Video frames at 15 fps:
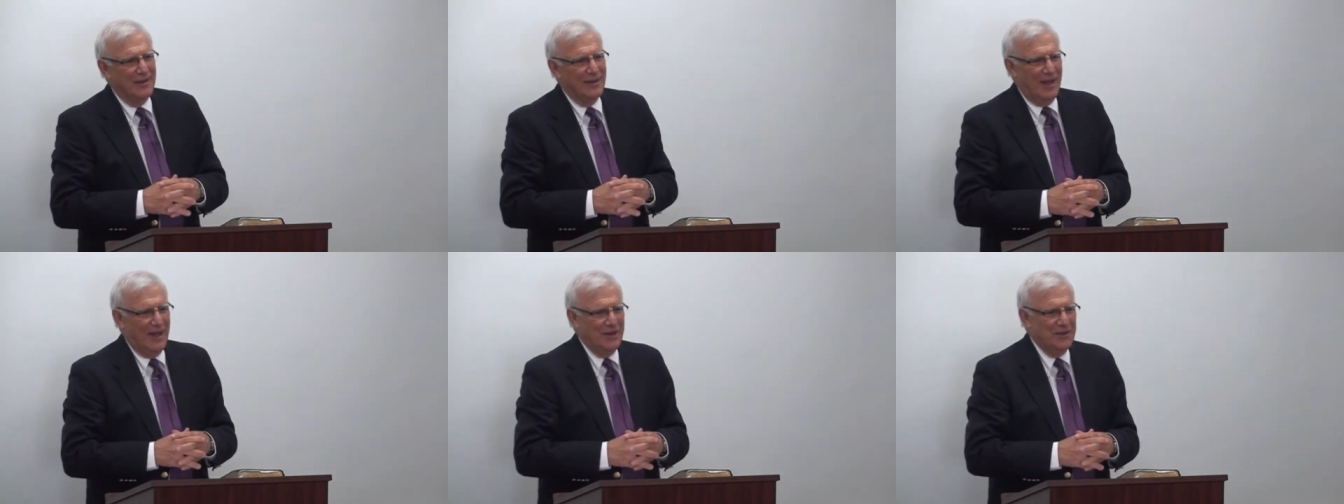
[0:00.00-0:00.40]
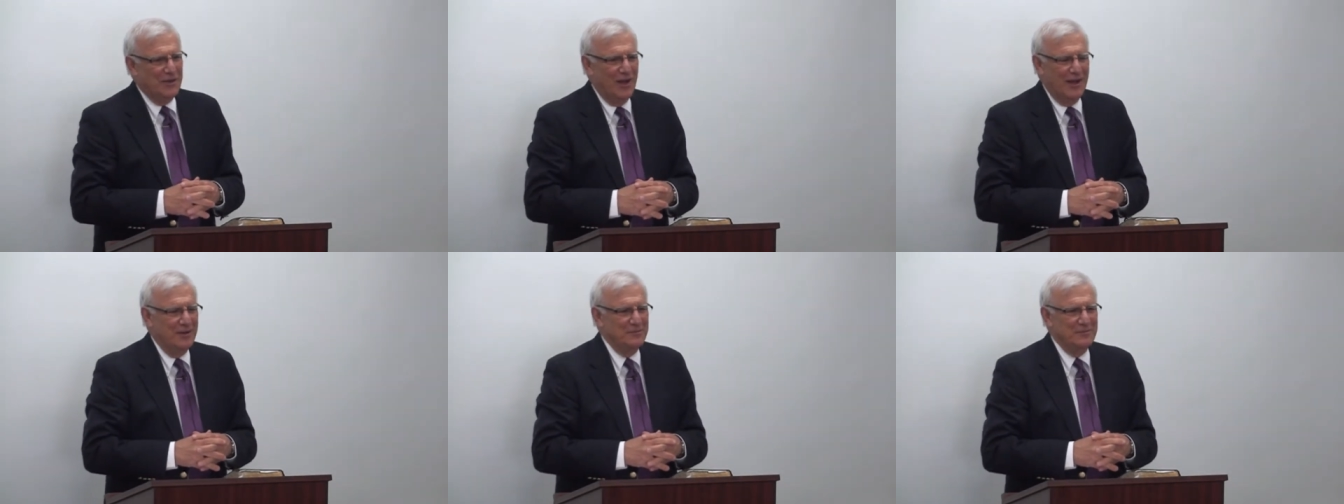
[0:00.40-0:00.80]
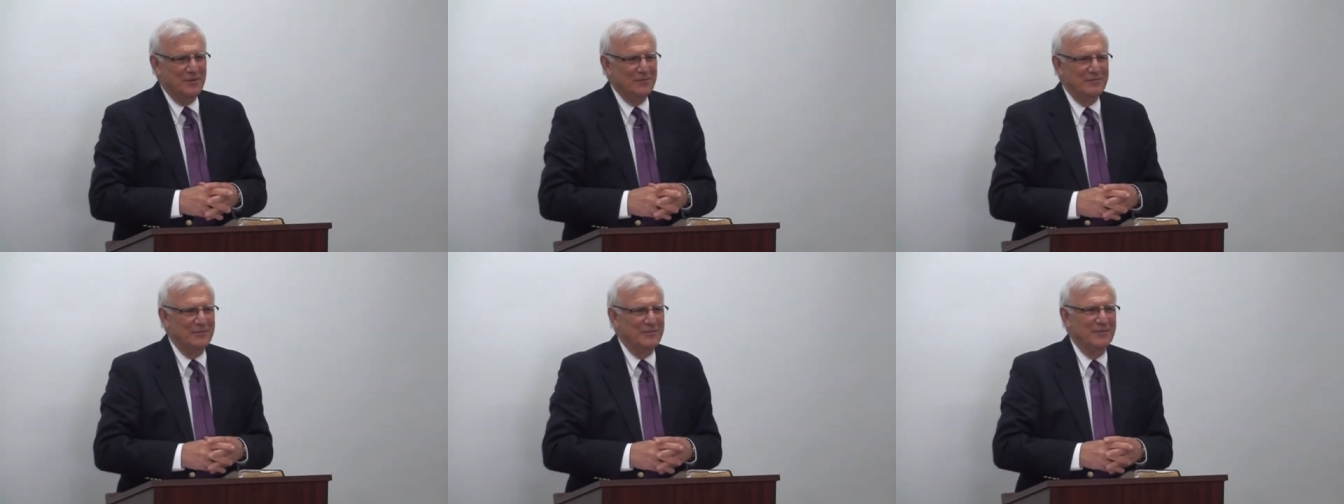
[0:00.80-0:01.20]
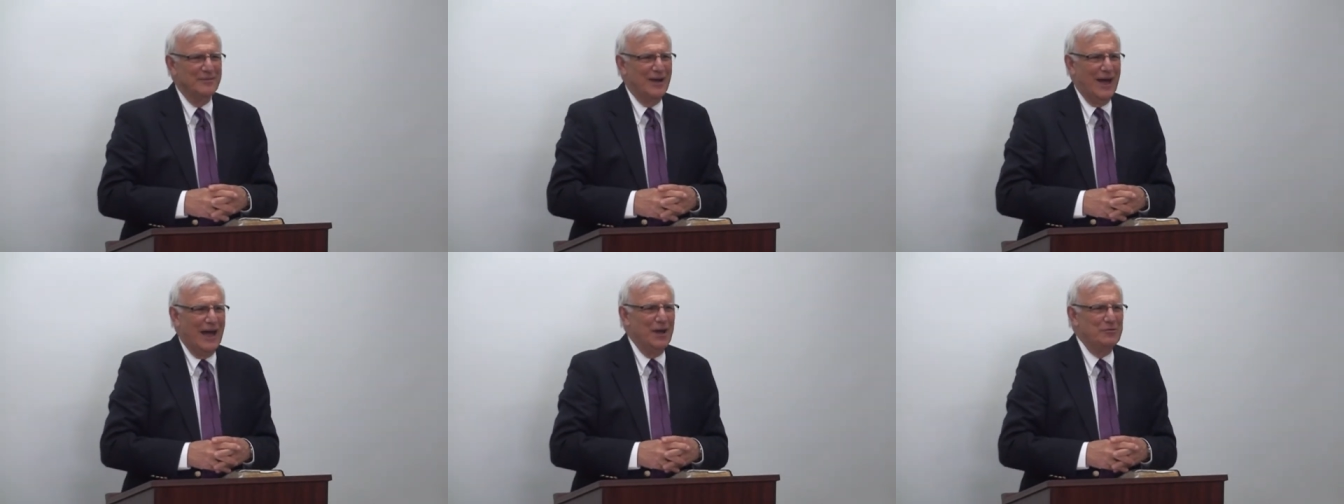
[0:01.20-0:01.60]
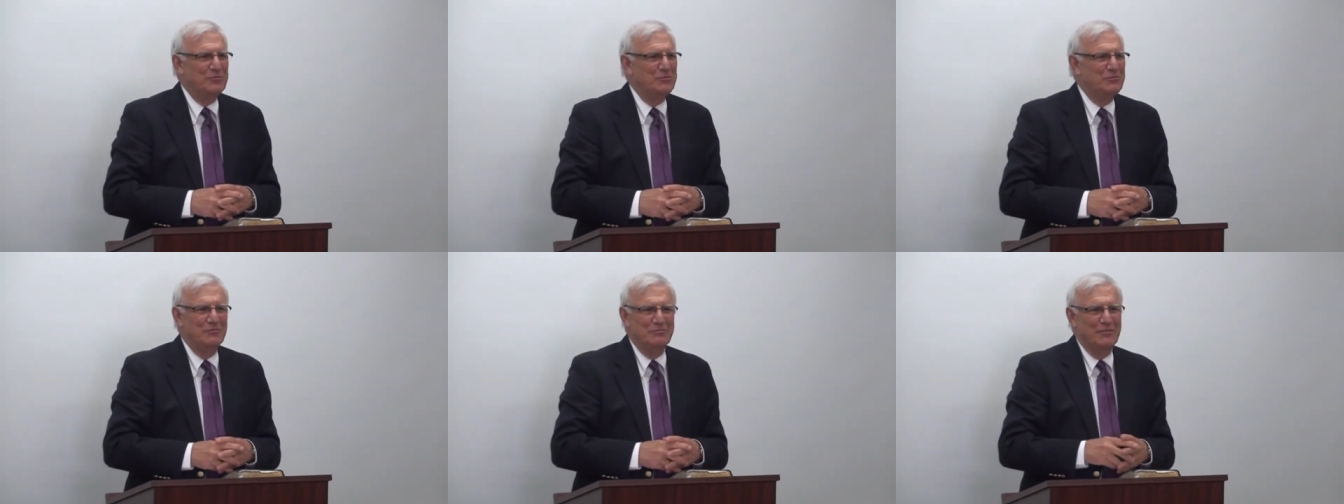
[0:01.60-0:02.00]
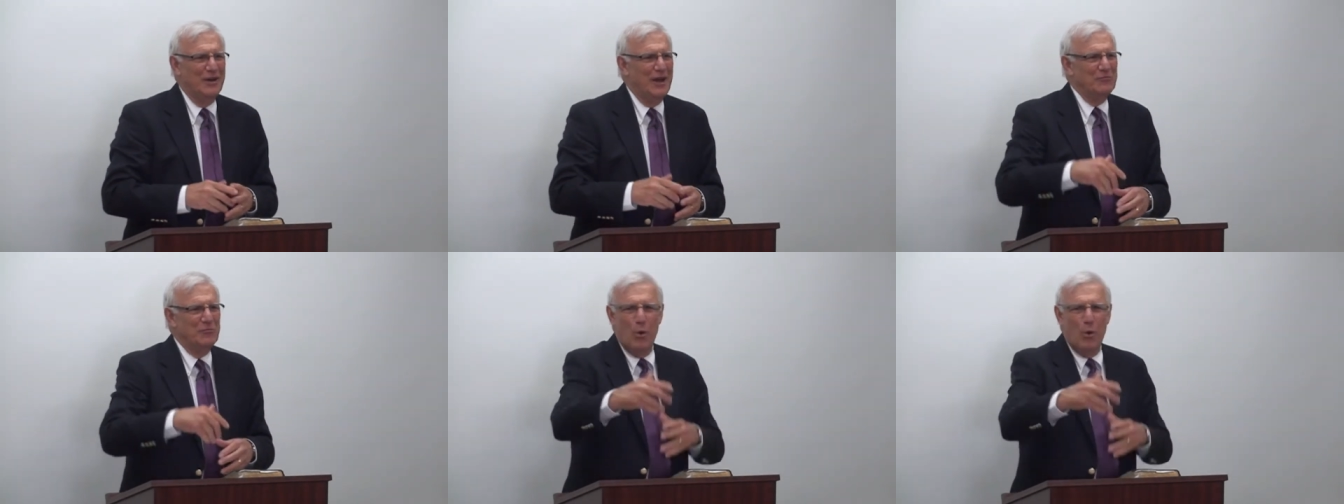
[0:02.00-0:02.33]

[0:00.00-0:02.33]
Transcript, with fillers: And uh, I've, I've